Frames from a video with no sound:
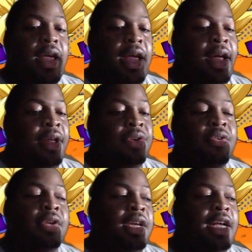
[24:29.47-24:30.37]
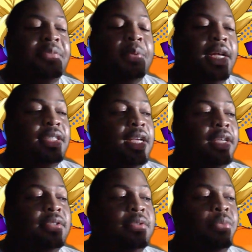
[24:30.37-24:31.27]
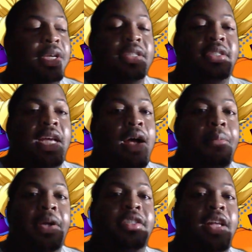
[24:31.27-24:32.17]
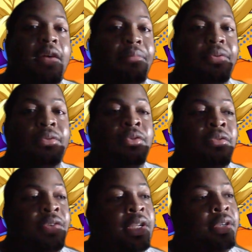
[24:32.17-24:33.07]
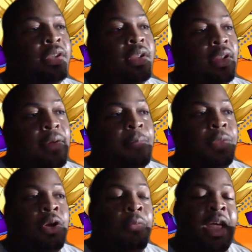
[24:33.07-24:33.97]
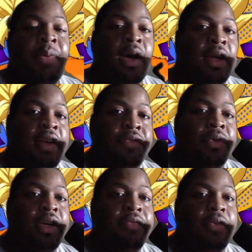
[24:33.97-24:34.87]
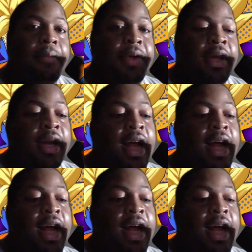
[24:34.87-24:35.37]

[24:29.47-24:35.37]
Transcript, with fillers: and during the next playtest we can see how much they improved, and you know, maybe I'll give you a different opinion.